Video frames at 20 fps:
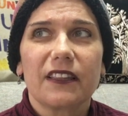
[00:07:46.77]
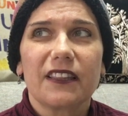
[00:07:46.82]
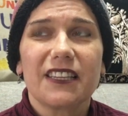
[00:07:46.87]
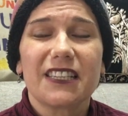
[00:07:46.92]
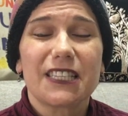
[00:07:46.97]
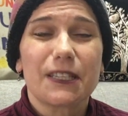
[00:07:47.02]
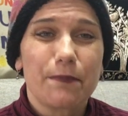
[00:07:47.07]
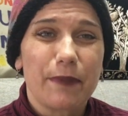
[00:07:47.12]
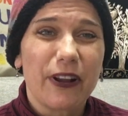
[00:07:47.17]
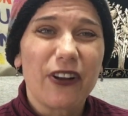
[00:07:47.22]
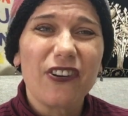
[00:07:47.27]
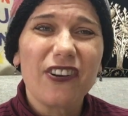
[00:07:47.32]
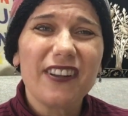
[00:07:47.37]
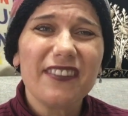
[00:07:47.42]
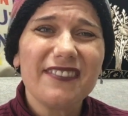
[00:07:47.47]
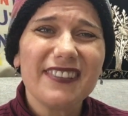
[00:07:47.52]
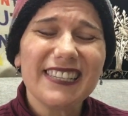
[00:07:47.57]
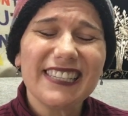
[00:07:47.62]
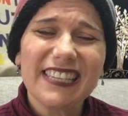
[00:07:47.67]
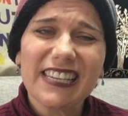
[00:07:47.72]
the spirit
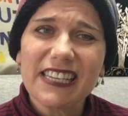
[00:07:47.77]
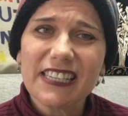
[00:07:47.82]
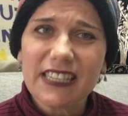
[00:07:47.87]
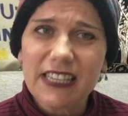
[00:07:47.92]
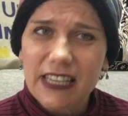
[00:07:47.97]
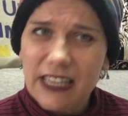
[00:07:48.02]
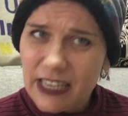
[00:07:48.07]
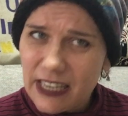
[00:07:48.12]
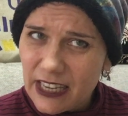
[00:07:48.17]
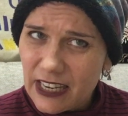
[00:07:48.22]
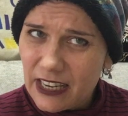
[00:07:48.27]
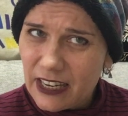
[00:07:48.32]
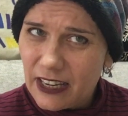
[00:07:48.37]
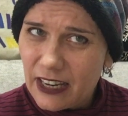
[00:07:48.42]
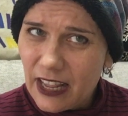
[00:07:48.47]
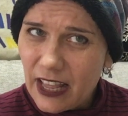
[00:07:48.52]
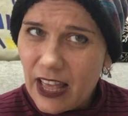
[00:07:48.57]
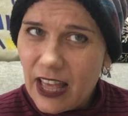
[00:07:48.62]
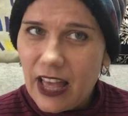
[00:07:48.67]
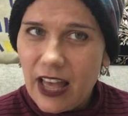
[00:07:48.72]
of the season.
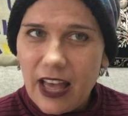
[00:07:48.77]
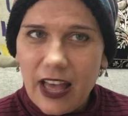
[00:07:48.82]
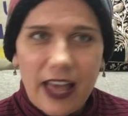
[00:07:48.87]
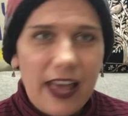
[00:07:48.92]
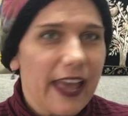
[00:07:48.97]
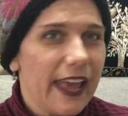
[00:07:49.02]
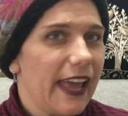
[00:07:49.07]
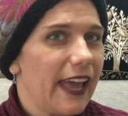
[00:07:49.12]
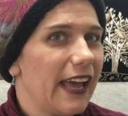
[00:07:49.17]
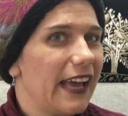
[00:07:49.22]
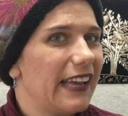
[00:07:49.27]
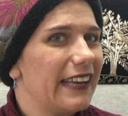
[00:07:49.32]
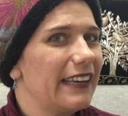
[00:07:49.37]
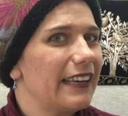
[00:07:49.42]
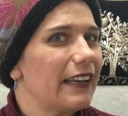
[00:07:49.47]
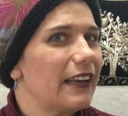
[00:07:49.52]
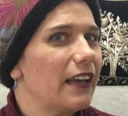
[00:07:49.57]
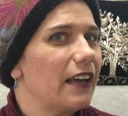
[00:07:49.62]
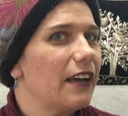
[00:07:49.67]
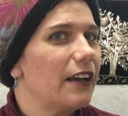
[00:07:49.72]

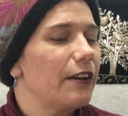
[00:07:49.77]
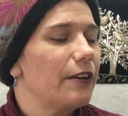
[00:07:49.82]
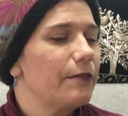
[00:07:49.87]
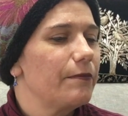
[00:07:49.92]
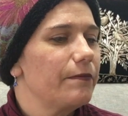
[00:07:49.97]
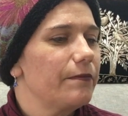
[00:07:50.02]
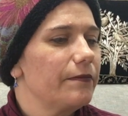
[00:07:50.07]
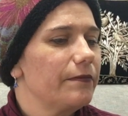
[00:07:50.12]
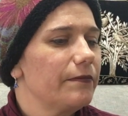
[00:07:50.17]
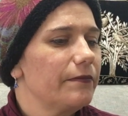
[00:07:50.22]
And um,